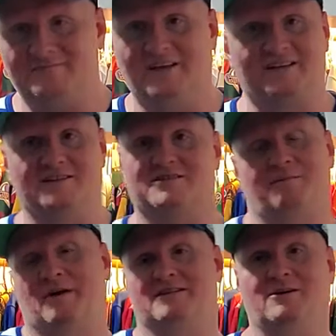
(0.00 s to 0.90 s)
it just
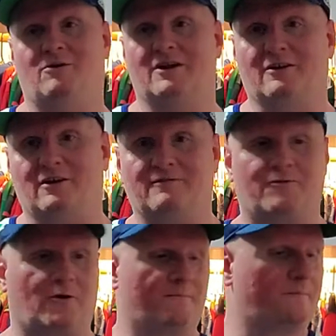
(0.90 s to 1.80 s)
depends on what you're looking
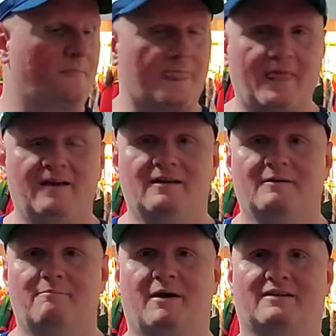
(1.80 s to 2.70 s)
for.
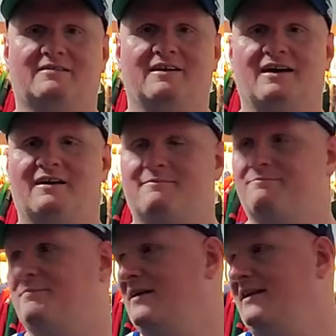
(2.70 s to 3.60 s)
But uh,
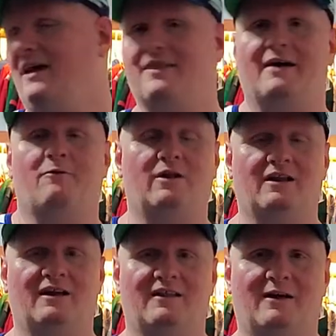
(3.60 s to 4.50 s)
but yeah, that
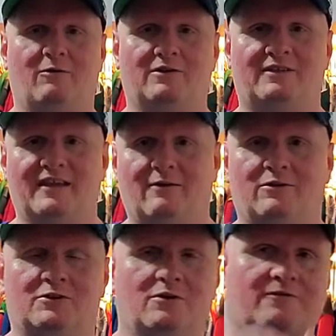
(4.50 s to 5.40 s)
will uh, that will that
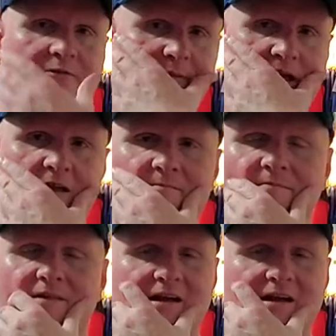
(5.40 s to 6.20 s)
will do it for me.